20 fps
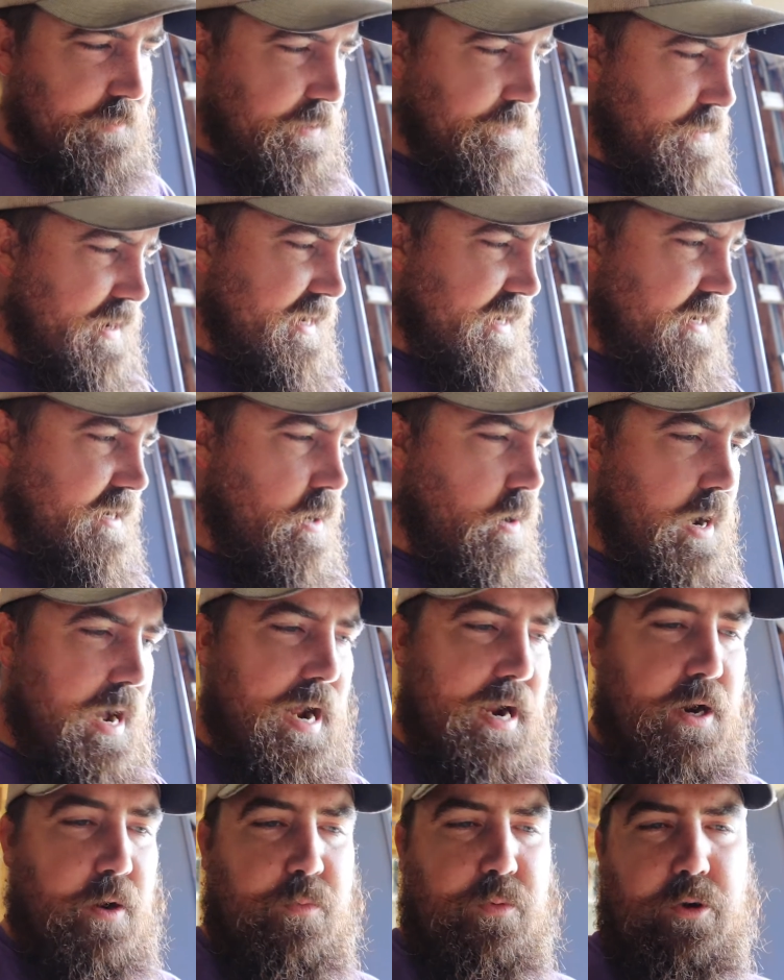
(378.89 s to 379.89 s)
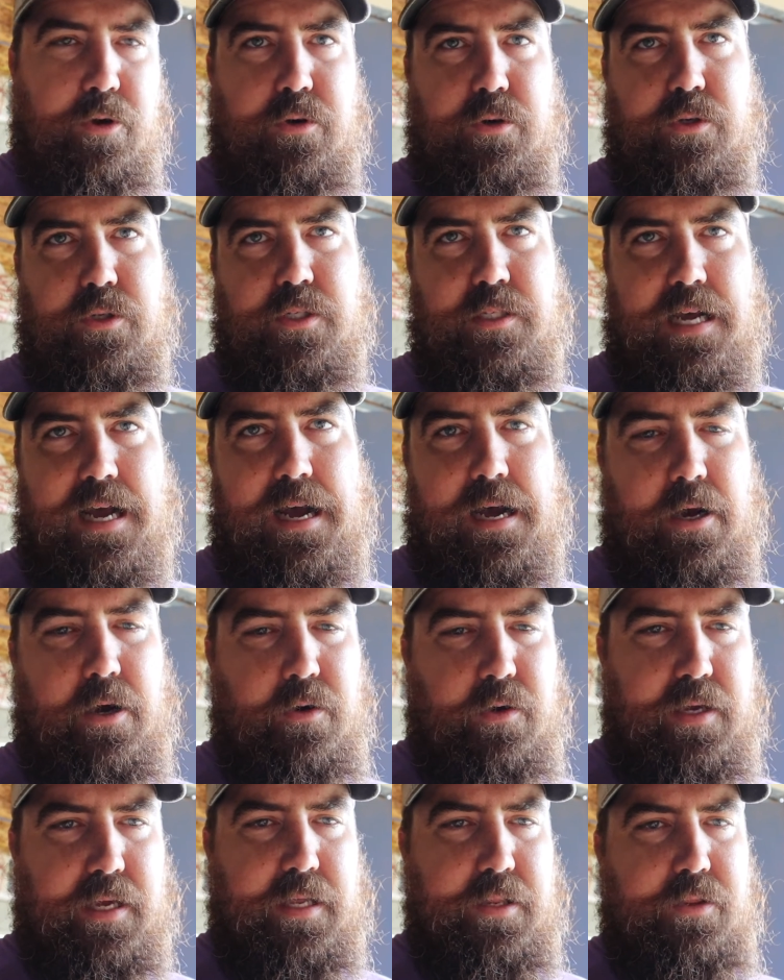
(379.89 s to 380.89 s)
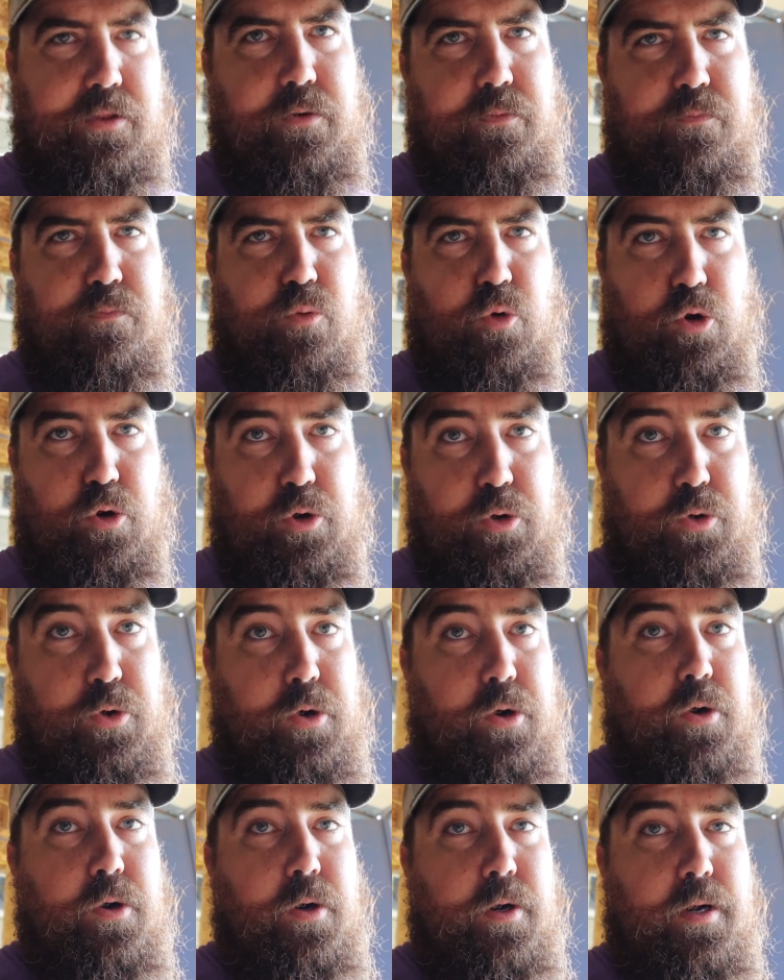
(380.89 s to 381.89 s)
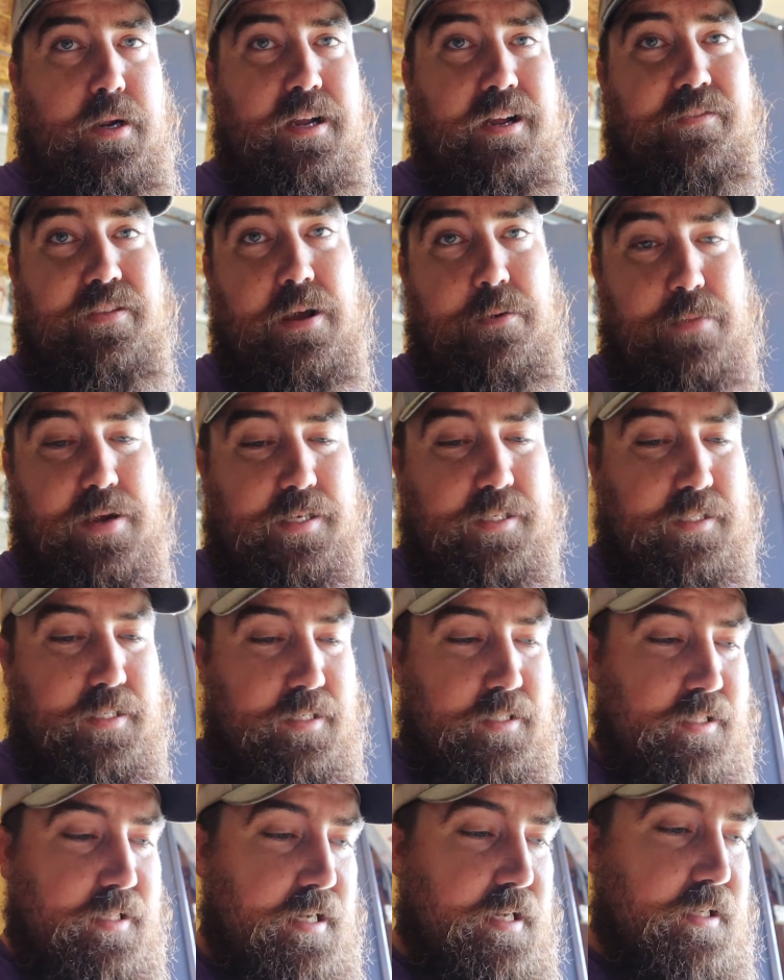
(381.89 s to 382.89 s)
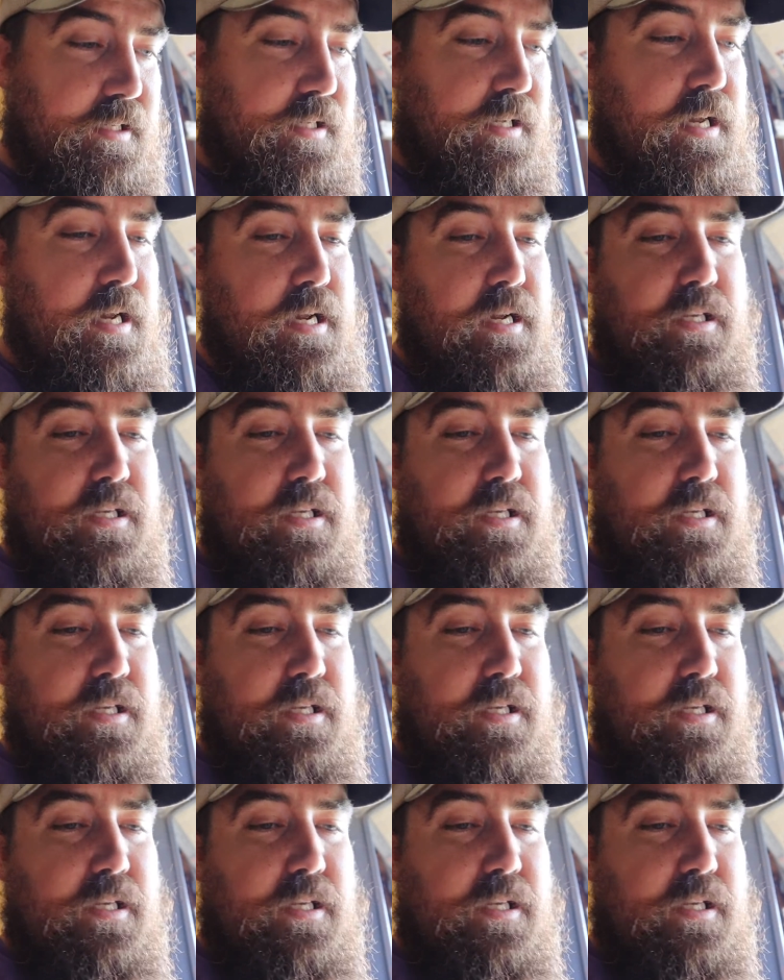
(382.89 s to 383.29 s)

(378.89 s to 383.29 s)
making an Ohio brooder style in the brooder, if that makes any sense.